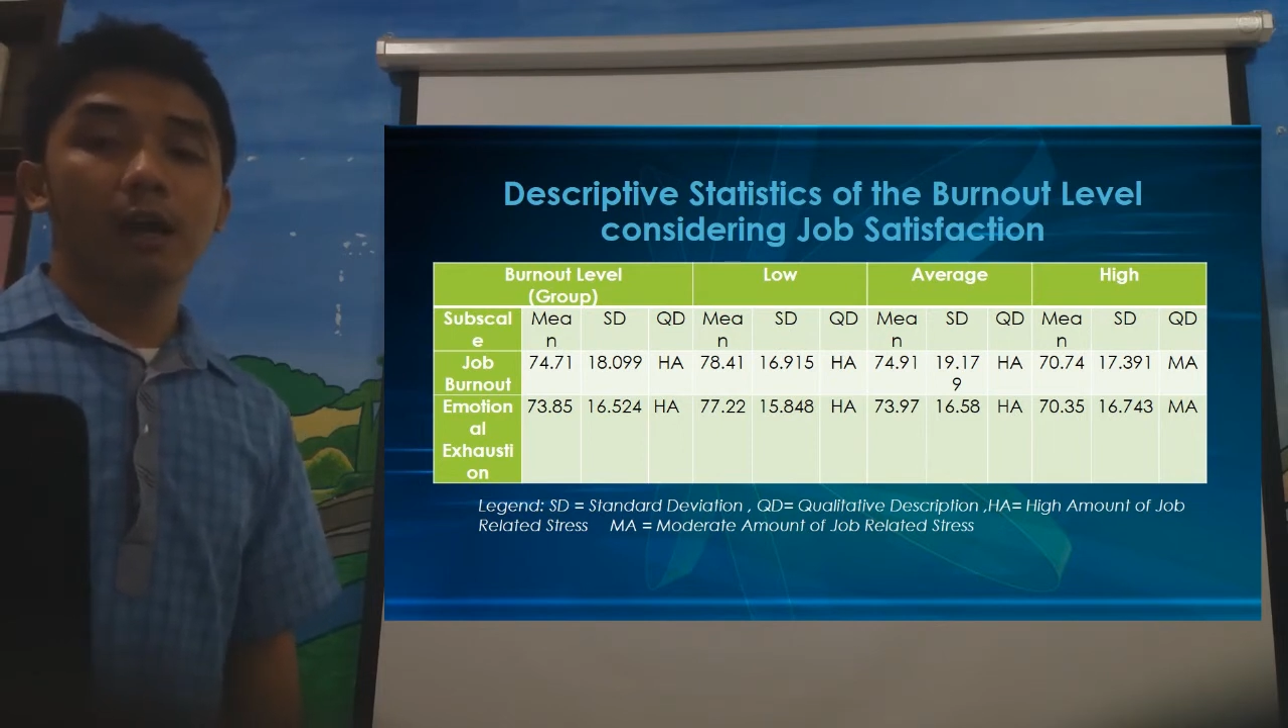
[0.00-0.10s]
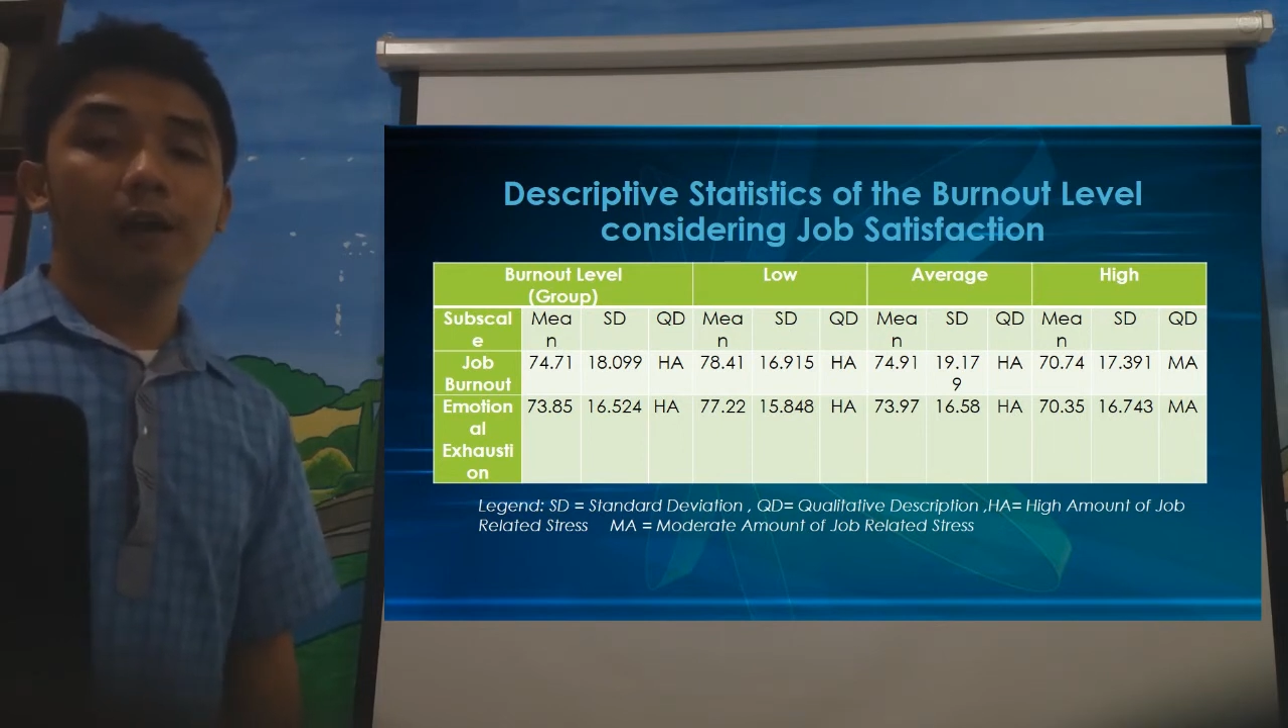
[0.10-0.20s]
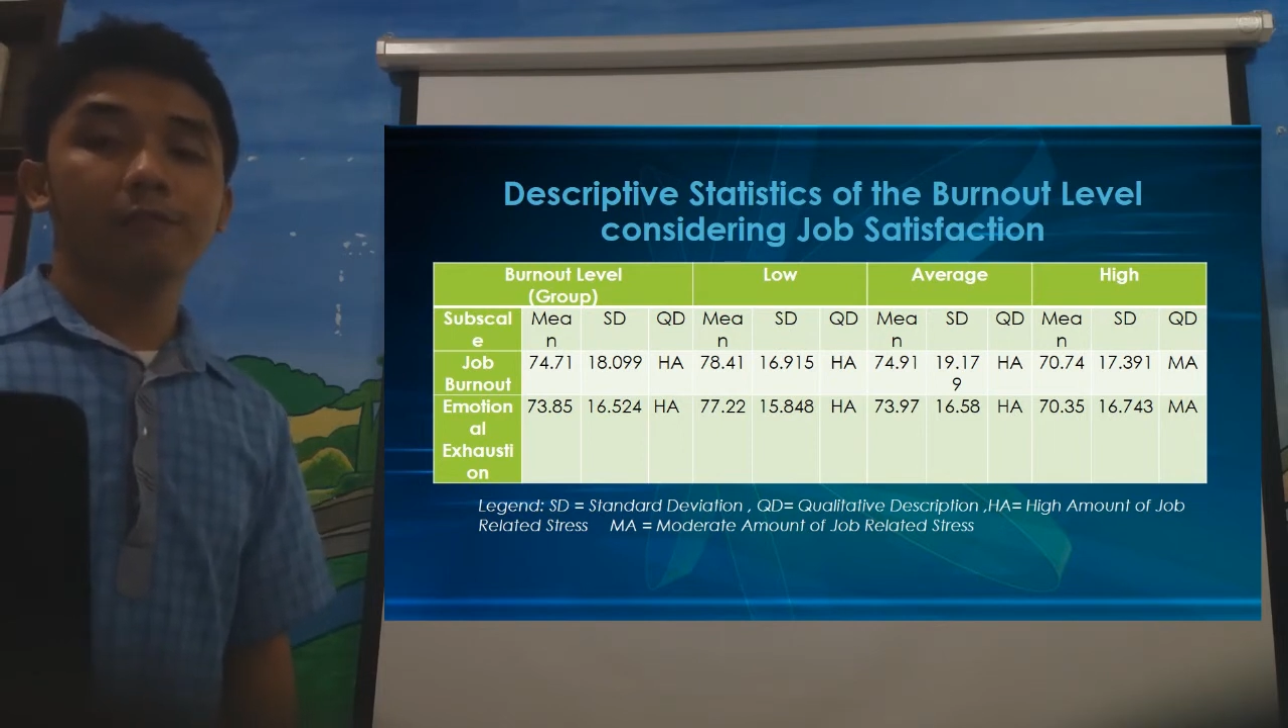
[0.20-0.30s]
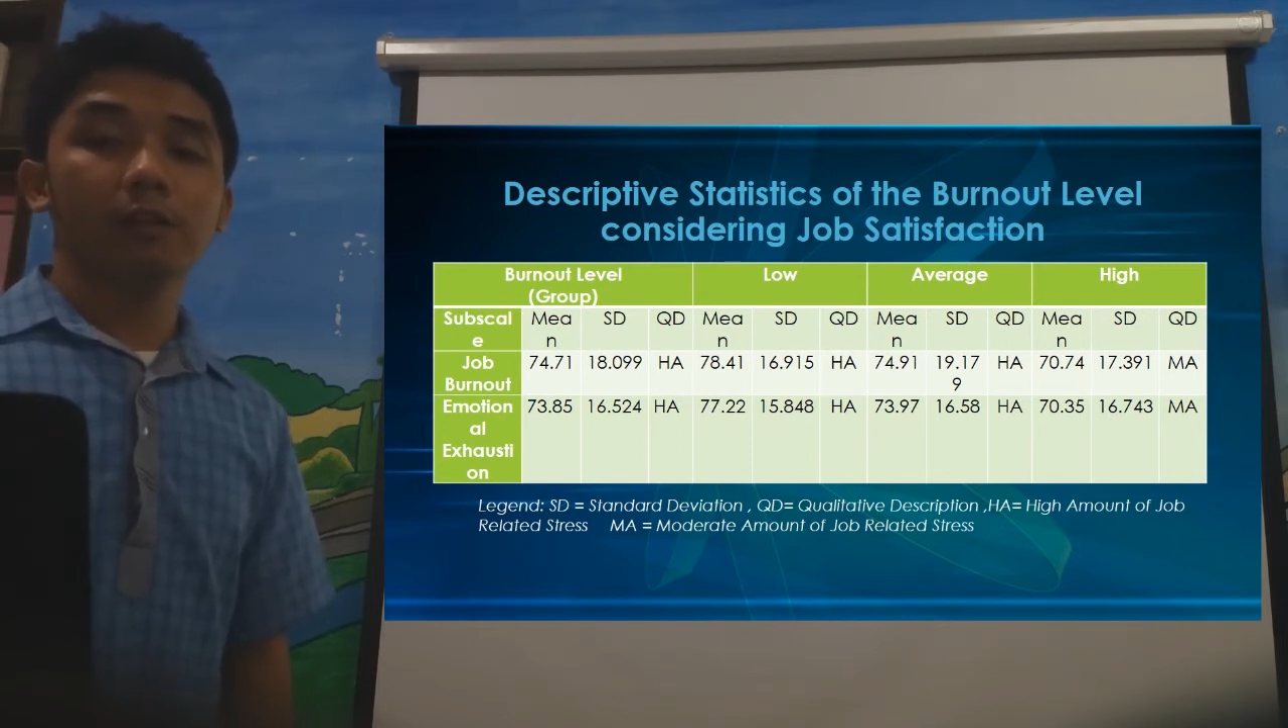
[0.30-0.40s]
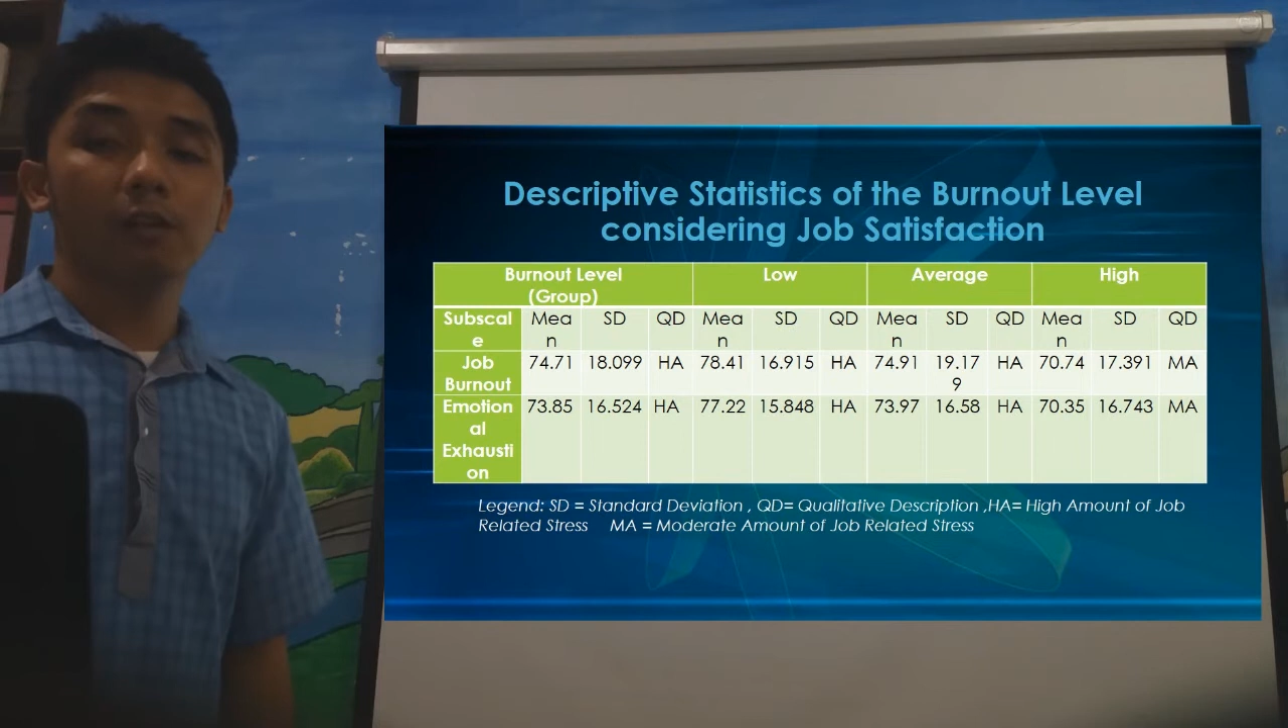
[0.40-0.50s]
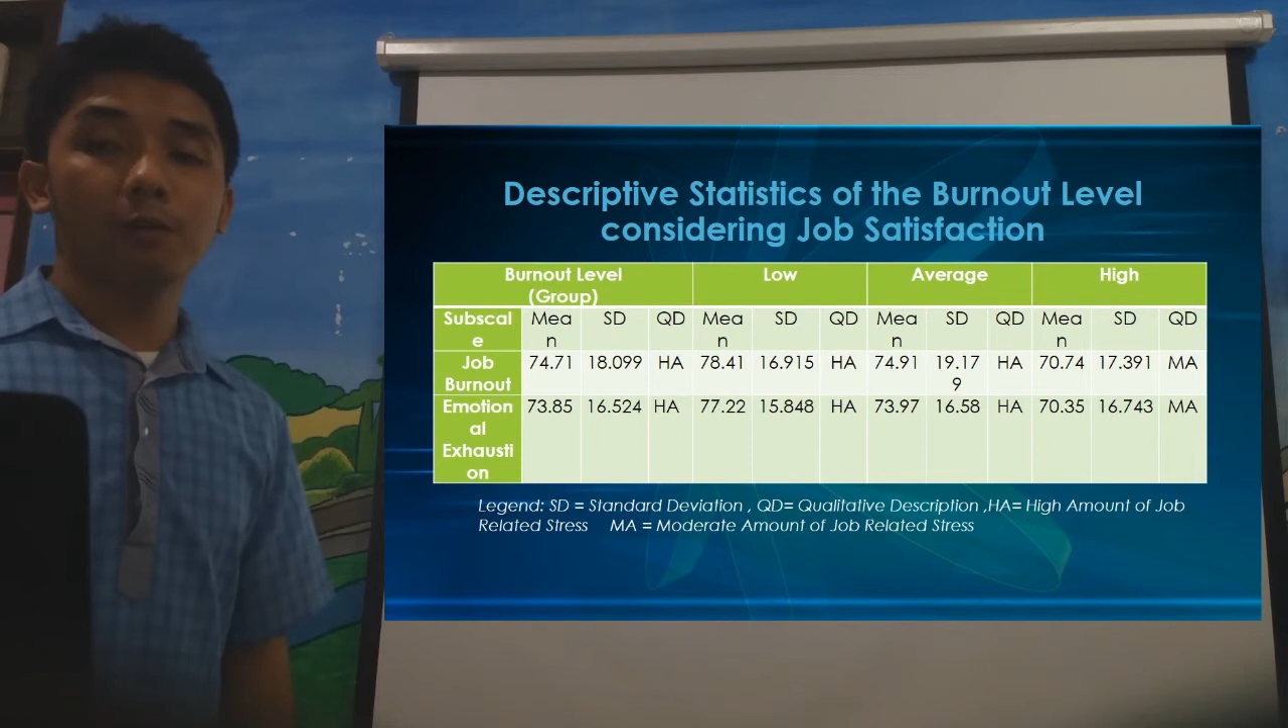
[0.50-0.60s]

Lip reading: have the